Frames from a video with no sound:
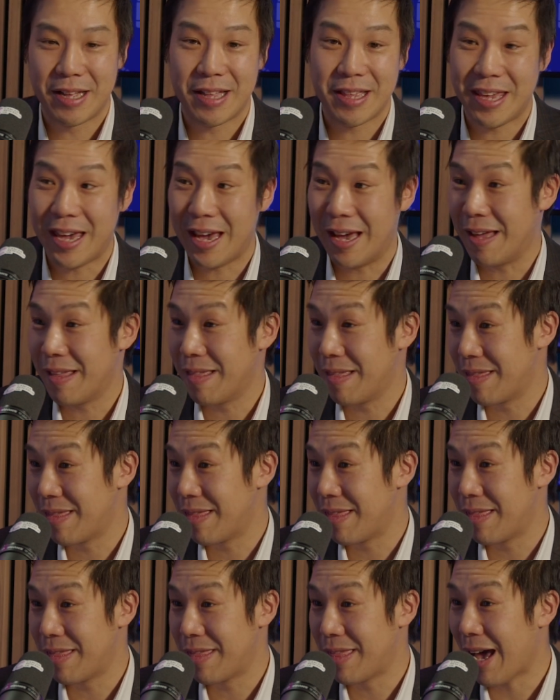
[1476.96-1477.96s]
yeah,
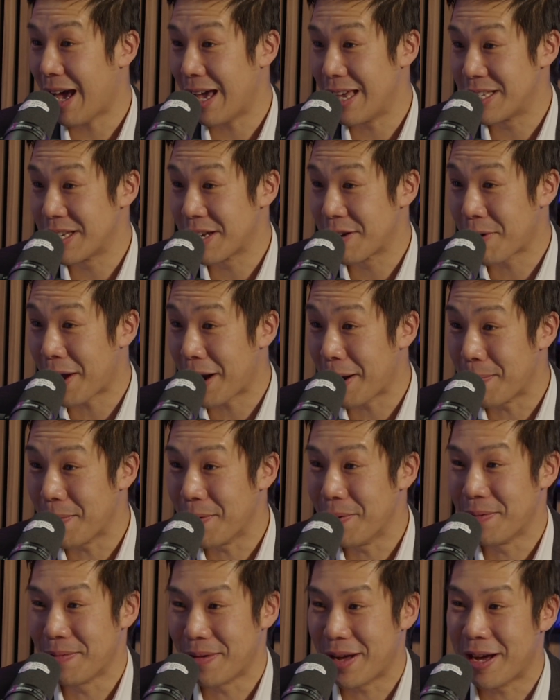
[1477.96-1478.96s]
that is
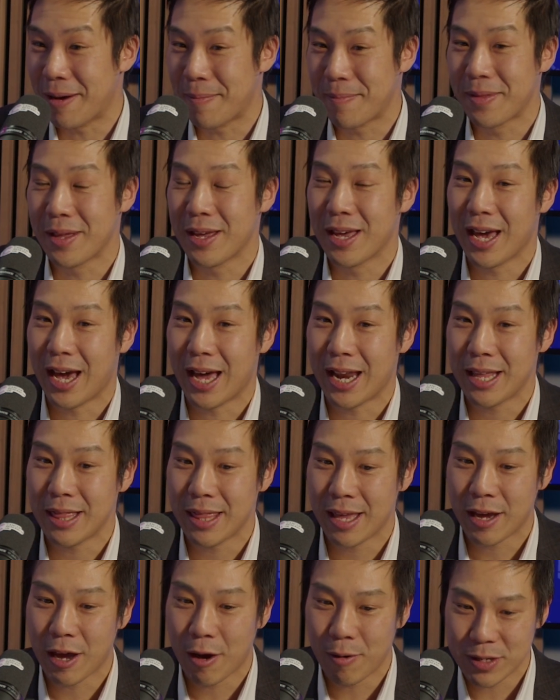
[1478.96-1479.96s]
incredible. And then
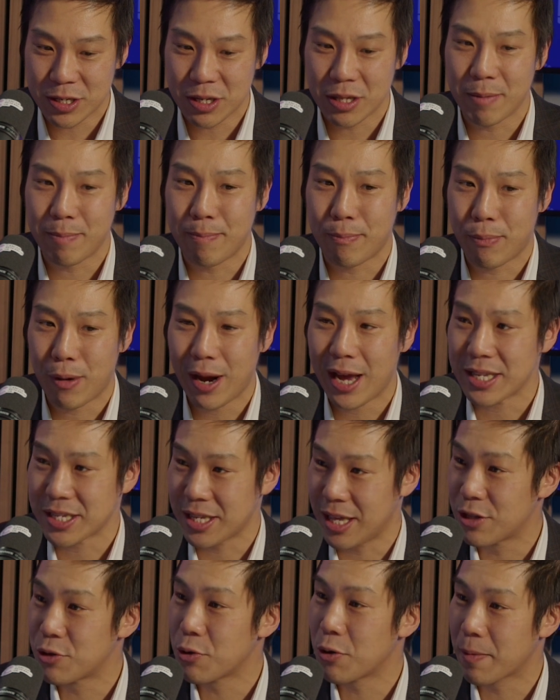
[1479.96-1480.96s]
they go into the press
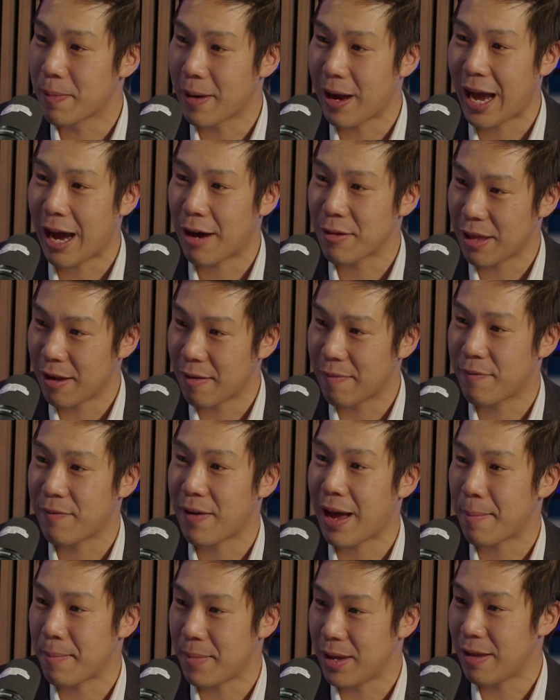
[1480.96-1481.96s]
and they talk about how their
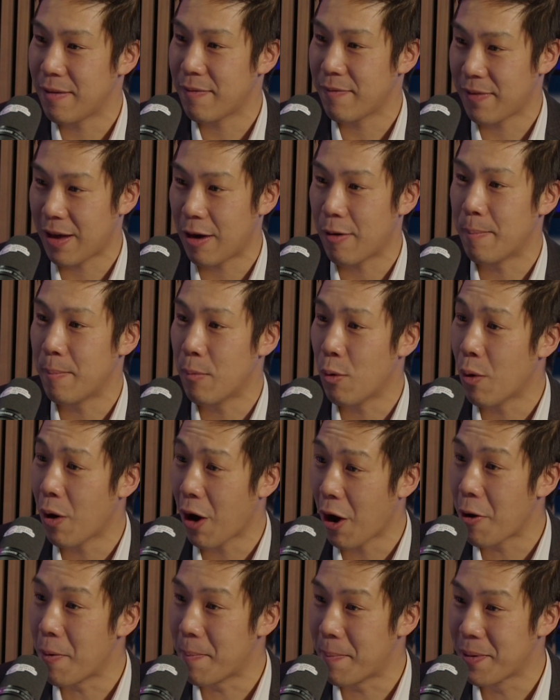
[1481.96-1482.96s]
family felt more
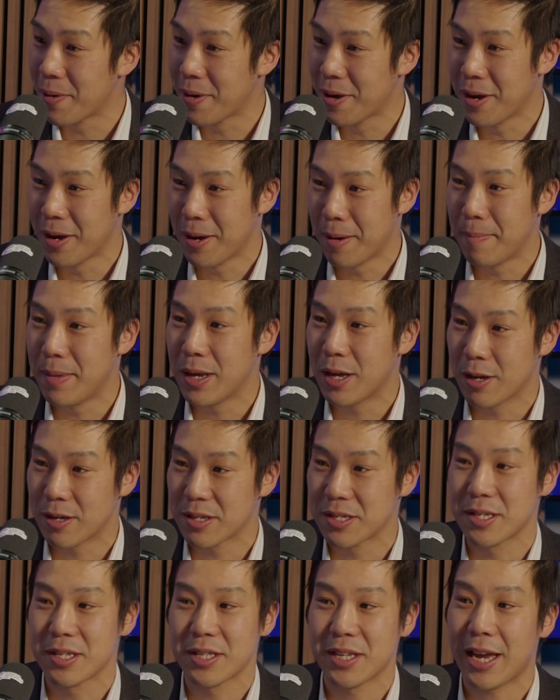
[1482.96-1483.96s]
hope
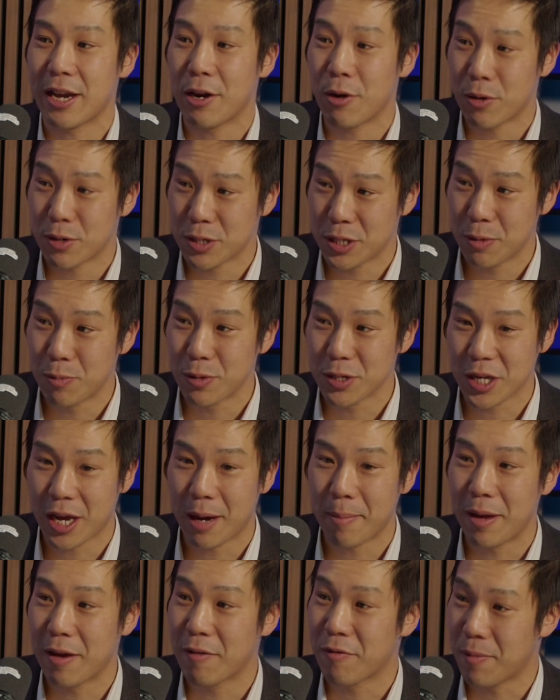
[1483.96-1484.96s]
because technology was
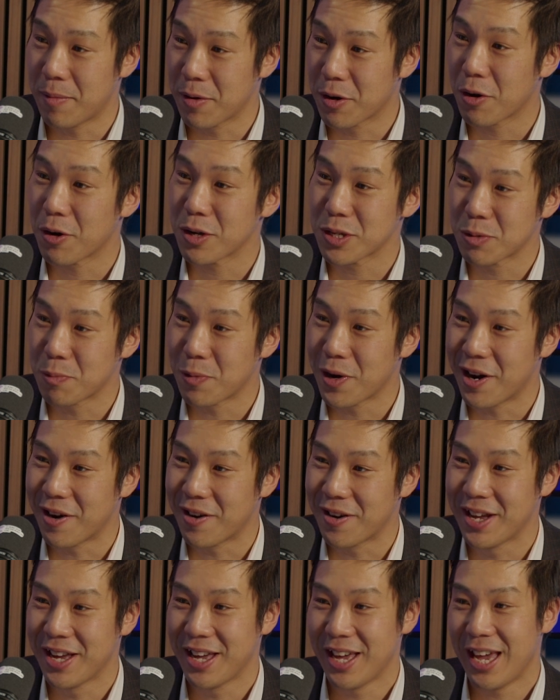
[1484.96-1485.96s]
coming from across the
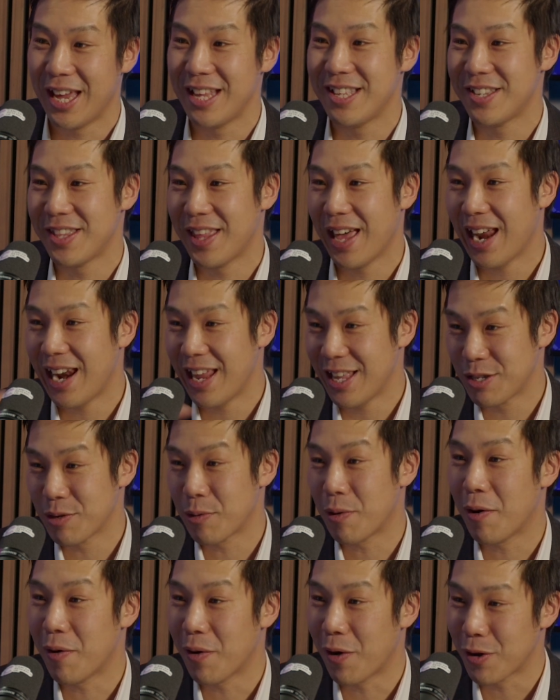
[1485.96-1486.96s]
world into their
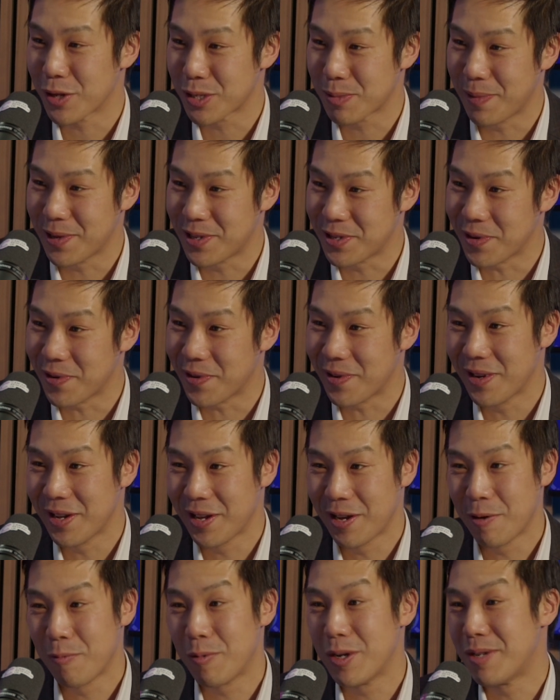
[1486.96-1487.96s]
little old hospital,
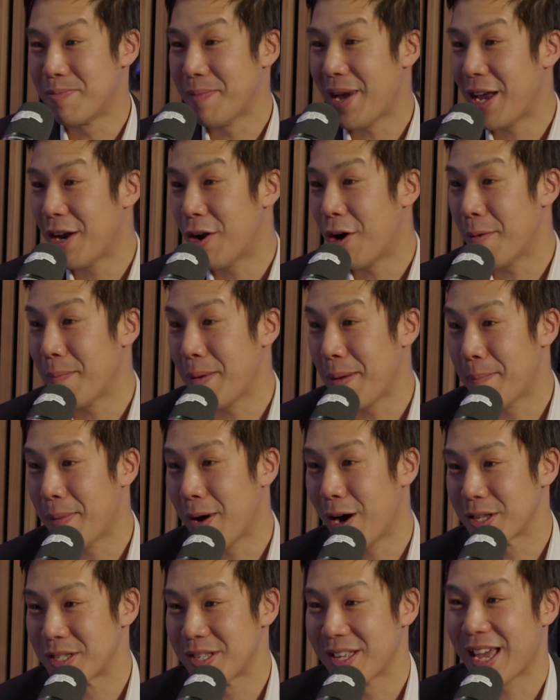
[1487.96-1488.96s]
which may not have been
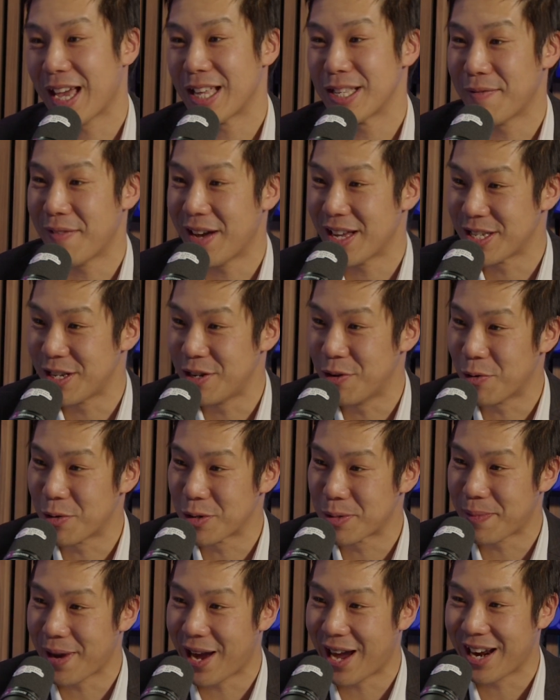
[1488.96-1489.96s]
part of the Cancer Vaccine
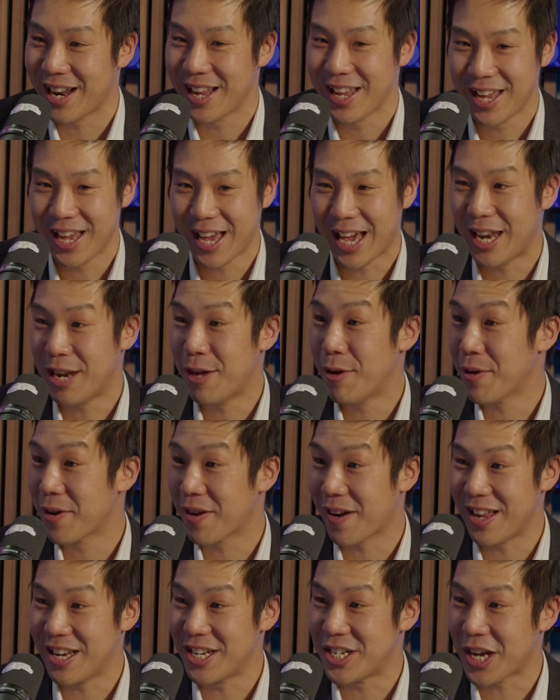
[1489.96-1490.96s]
Launchpad, and they were
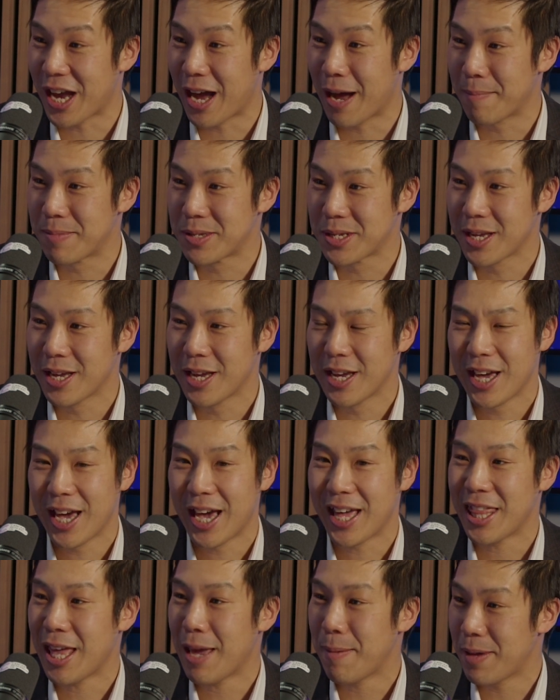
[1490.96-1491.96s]
getting jabs,
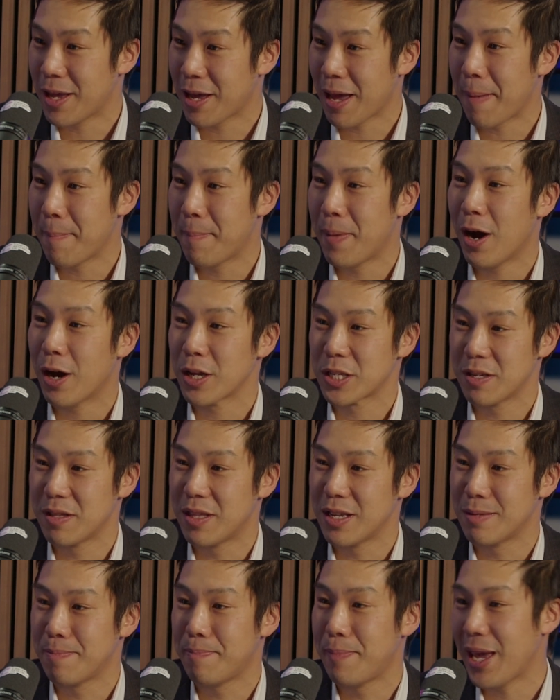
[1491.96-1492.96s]
and they became part of
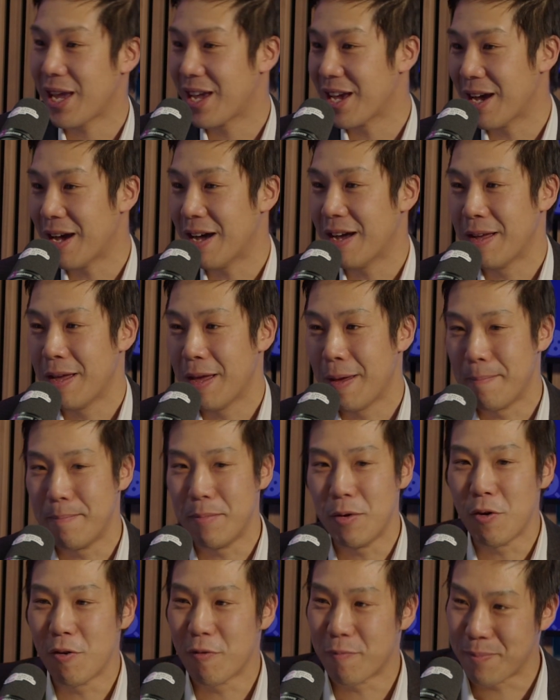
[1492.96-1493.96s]
this bigger
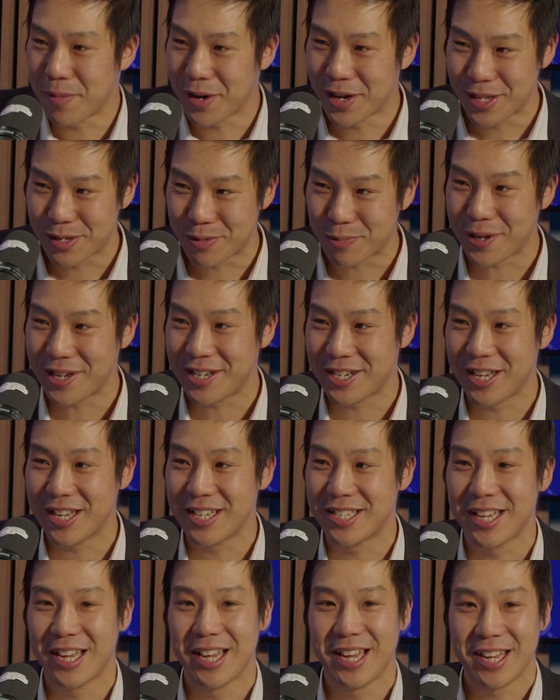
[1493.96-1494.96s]
movement, which
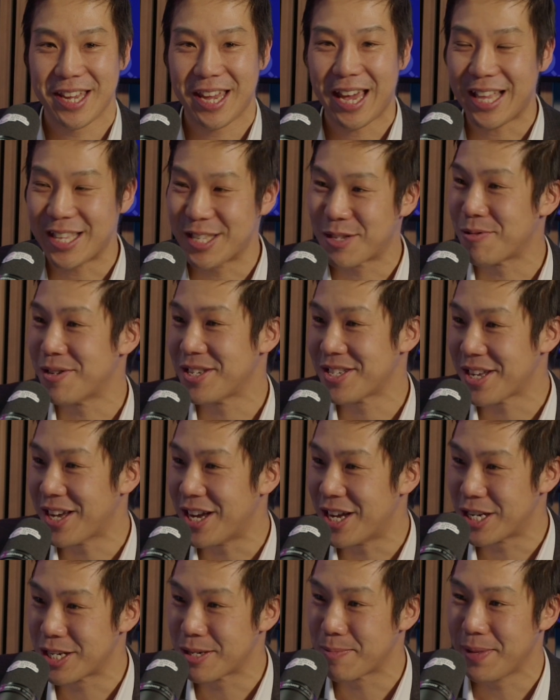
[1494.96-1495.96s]
is cancer
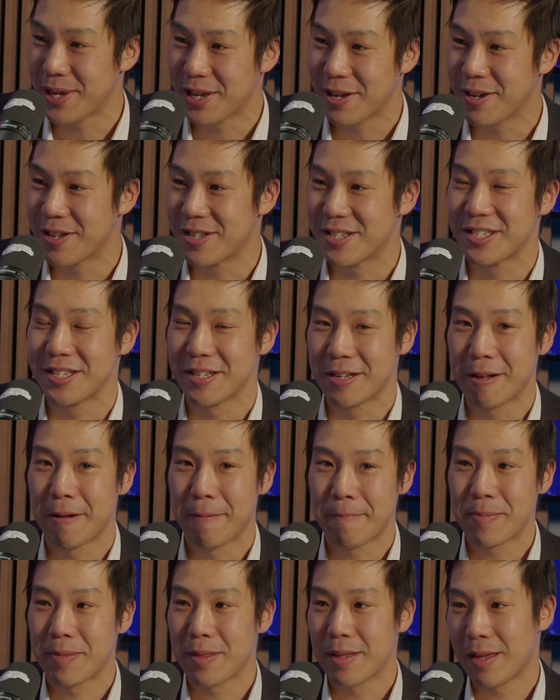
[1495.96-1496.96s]
research, because
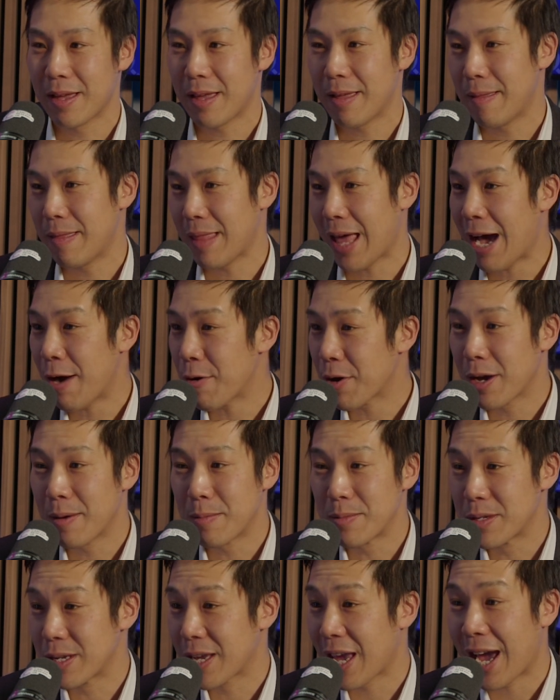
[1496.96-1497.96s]

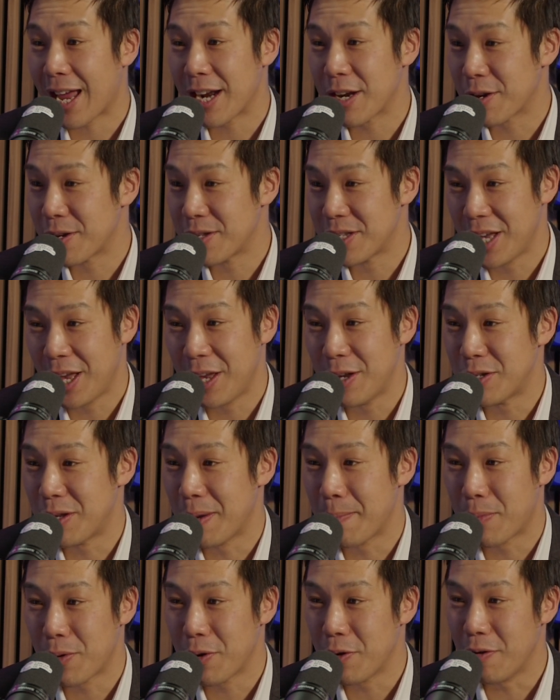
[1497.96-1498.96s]
outcomes can continue to
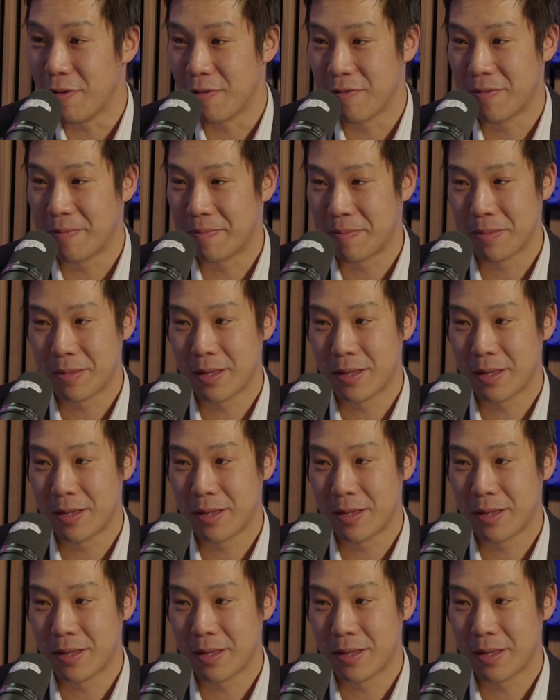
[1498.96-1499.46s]
improve.